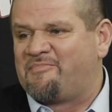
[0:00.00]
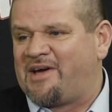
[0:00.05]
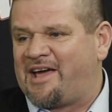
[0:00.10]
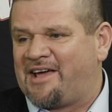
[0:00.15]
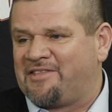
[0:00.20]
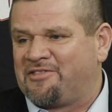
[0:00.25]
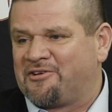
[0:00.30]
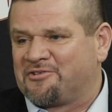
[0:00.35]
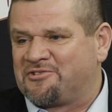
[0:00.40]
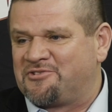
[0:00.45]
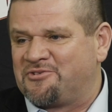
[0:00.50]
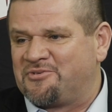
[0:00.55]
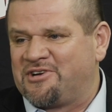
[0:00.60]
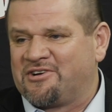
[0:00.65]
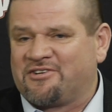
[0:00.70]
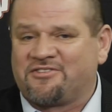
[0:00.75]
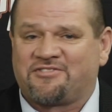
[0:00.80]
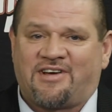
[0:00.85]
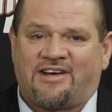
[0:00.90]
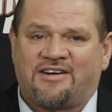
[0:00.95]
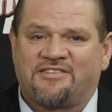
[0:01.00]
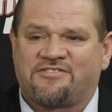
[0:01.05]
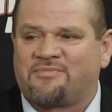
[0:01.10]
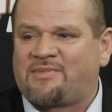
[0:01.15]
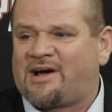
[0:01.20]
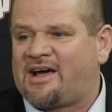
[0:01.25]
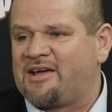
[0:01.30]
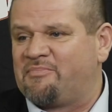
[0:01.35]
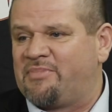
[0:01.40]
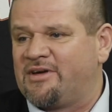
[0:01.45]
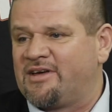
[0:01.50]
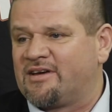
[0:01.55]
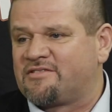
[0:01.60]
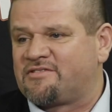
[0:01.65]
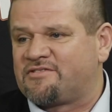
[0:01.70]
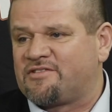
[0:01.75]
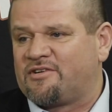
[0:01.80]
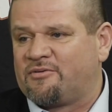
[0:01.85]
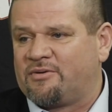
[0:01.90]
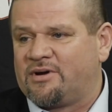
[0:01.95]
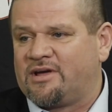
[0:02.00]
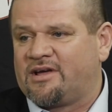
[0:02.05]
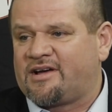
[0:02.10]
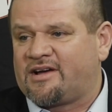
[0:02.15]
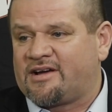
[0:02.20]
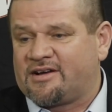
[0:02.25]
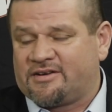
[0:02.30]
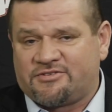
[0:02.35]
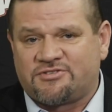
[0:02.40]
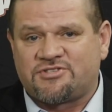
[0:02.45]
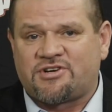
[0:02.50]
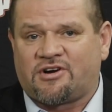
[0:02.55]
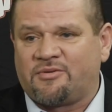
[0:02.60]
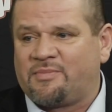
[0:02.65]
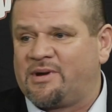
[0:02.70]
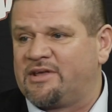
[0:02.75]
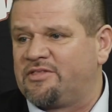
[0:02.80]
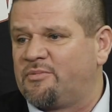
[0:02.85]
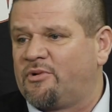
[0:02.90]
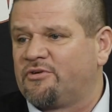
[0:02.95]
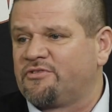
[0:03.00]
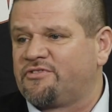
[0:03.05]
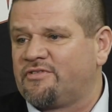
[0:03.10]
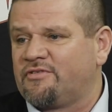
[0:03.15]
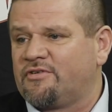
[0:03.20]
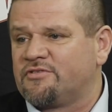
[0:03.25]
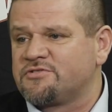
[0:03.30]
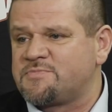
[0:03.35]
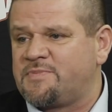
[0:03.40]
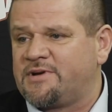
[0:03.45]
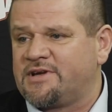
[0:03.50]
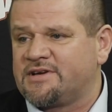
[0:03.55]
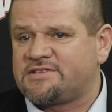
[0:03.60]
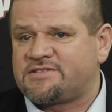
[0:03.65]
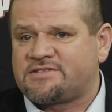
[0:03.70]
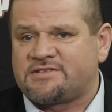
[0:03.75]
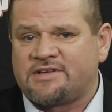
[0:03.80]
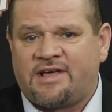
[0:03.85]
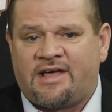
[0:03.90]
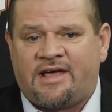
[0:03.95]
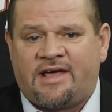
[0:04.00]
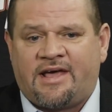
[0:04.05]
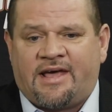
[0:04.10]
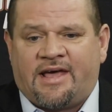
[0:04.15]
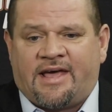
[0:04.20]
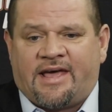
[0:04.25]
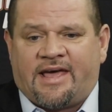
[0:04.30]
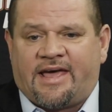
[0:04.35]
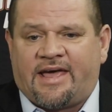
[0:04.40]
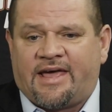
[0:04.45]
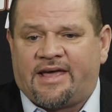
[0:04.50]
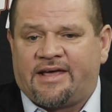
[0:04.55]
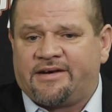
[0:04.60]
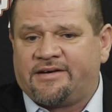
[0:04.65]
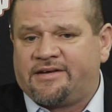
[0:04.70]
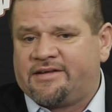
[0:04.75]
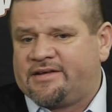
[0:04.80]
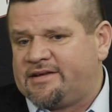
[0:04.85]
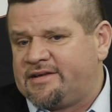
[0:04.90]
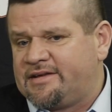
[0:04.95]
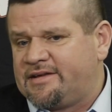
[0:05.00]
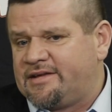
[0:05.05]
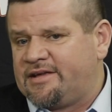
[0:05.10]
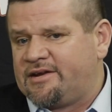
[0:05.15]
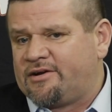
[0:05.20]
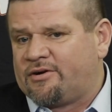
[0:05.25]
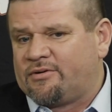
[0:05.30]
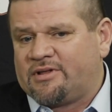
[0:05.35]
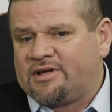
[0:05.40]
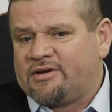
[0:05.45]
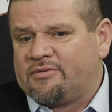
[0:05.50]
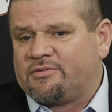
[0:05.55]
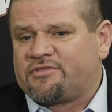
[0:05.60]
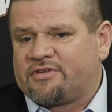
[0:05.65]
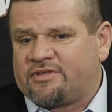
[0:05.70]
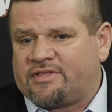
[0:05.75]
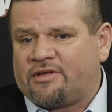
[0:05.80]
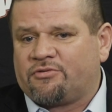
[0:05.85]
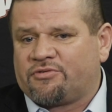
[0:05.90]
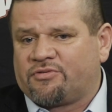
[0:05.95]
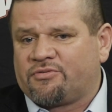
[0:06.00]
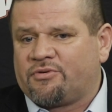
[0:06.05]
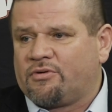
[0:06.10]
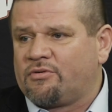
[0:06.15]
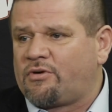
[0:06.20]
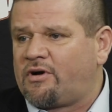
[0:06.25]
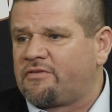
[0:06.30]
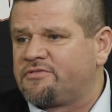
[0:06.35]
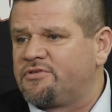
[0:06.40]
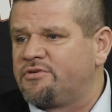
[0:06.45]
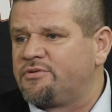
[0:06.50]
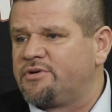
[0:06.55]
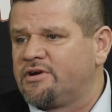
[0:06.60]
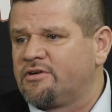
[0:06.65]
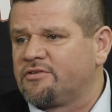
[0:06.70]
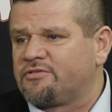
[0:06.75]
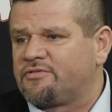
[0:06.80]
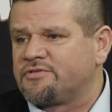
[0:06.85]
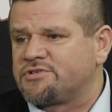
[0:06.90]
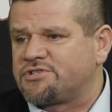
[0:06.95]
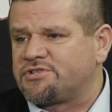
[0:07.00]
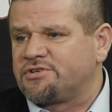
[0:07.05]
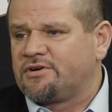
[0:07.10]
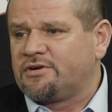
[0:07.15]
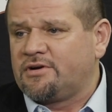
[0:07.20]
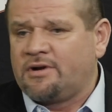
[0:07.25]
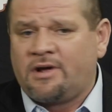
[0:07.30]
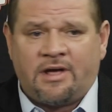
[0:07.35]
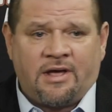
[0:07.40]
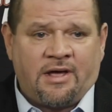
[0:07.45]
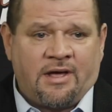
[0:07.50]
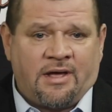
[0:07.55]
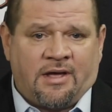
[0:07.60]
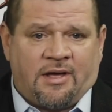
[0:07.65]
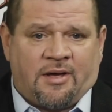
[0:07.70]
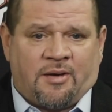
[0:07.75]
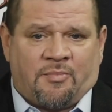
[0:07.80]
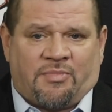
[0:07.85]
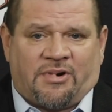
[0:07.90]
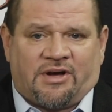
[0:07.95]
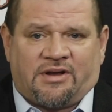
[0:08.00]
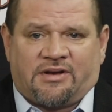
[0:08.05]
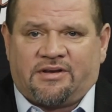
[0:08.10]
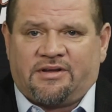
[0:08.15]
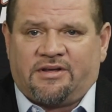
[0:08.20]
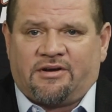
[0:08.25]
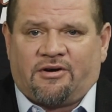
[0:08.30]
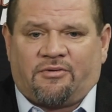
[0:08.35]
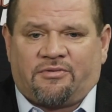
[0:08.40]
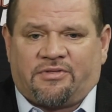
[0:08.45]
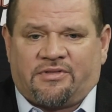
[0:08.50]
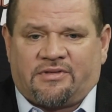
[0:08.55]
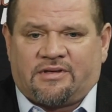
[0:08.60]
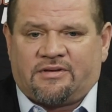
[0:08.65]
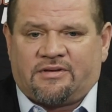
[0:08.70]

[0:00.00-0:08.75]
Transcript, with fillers: bad their two years got us some high picks. So we, uh, Chugger made the most of those picks, and you know it was those were a rough two years for sure. But you know,